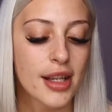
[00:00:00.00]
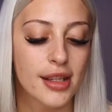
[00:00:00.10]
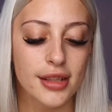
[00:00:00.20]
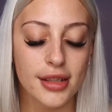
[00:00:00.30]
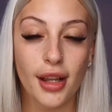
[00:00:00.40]

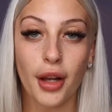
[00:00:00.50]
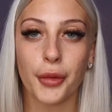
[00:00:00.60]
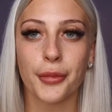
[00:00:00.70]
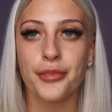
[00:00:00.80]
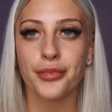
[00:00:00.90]
So
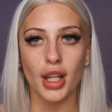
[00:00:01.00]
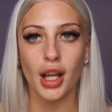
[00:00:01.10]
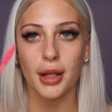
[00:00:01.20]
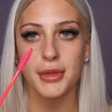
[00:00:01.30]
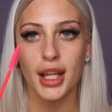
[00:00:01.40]

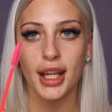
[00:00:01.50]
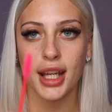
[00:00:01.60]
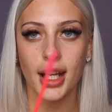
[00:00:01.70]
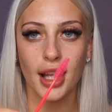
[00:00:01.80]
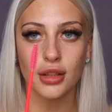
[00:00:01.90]
I'm taking
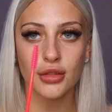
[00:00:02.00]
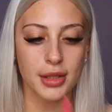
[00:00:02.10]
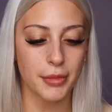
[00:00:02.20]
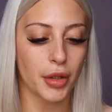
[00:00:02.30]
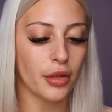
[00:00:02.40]
a little
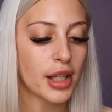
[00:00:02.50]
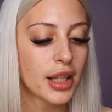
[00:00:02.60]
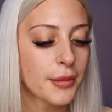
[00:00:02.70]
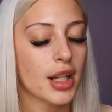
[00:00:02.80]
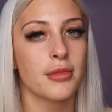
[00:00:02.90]
spoolie
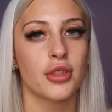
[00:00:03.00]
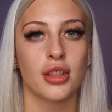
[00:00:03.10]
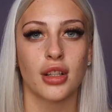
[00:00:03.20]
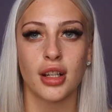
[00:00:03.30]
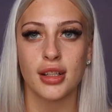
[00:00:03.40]
and I'm just
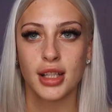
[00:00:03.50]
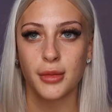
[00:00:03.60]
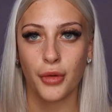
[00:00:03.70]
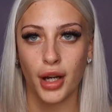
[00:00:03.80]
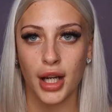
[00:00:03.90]
gonna
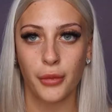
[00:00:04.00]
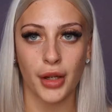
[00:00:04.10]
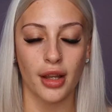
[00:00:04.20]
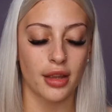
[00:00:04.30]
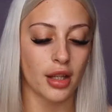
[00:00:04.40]
spray it
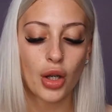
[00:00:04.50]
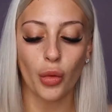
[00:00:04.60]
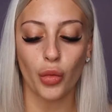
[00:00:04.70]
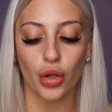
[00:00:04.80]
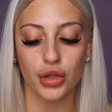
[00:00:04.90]
with
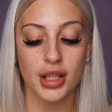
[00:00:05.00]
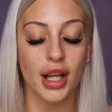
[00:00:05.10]
water.